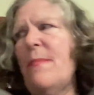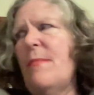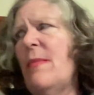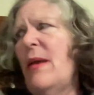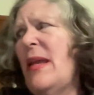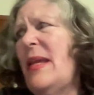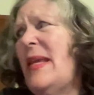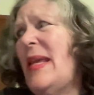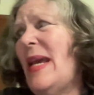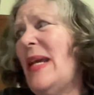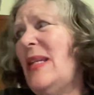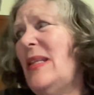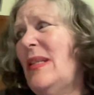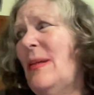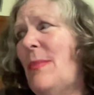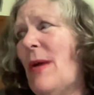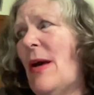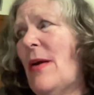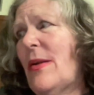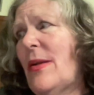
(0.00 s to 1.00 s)
My guess
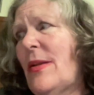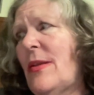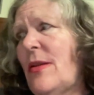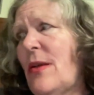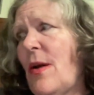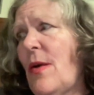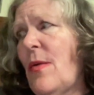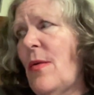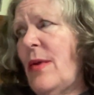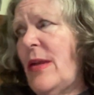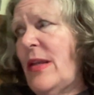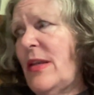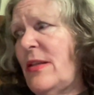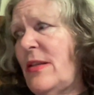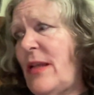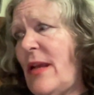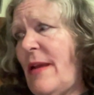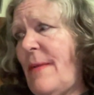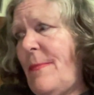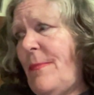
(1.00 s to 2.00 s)
about it, though,
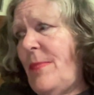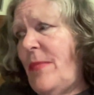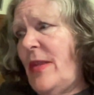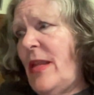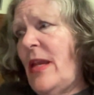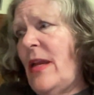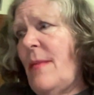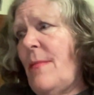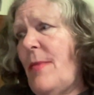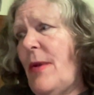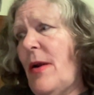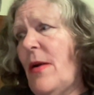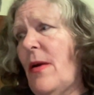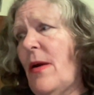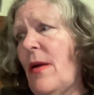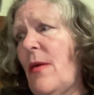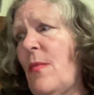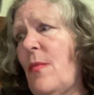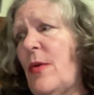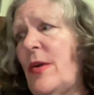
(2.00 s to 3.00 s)
is that Theda
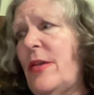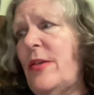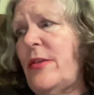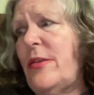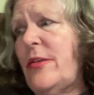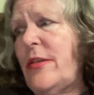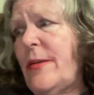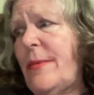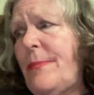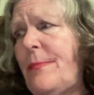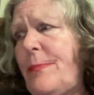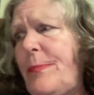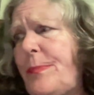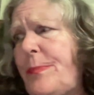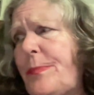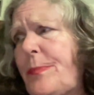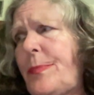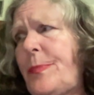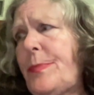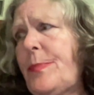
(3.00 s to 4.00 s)
Bara was
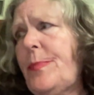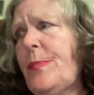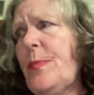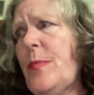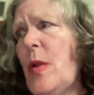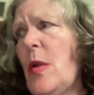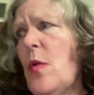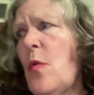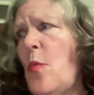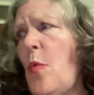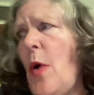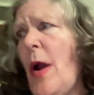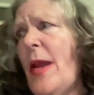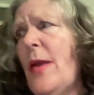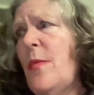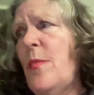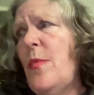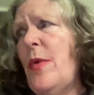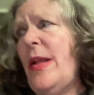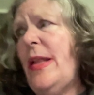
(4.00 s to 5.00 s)

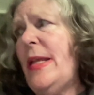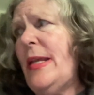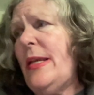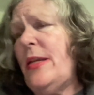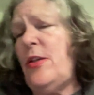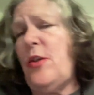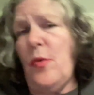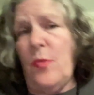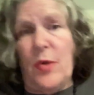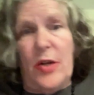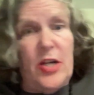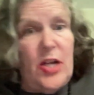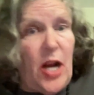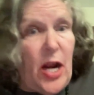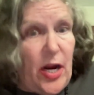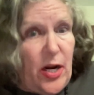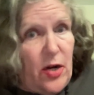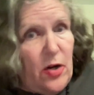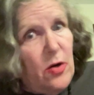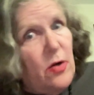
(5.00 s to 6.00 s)
quite willing to
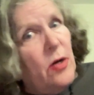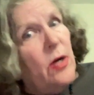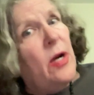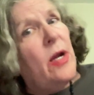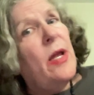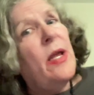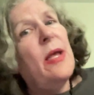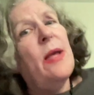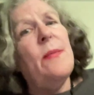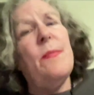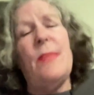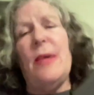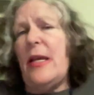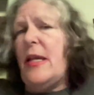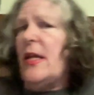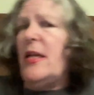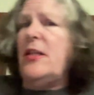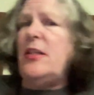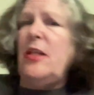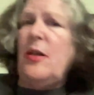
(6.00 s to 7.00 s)
retire
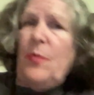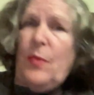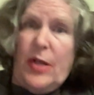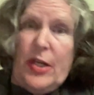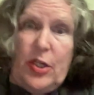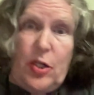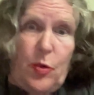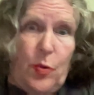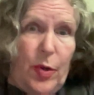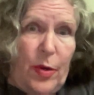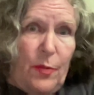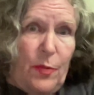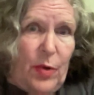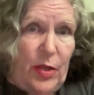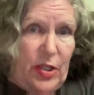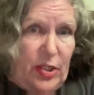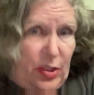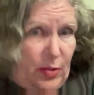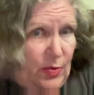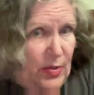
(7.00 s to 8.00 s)
because she wanted to quit
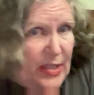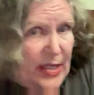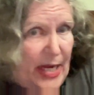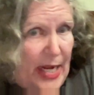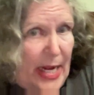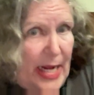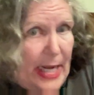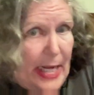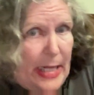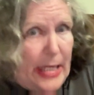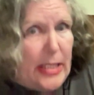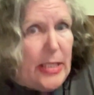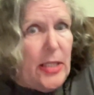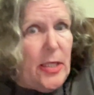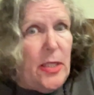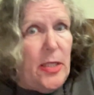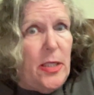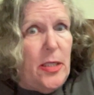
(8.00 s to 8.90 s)
while she was ahead.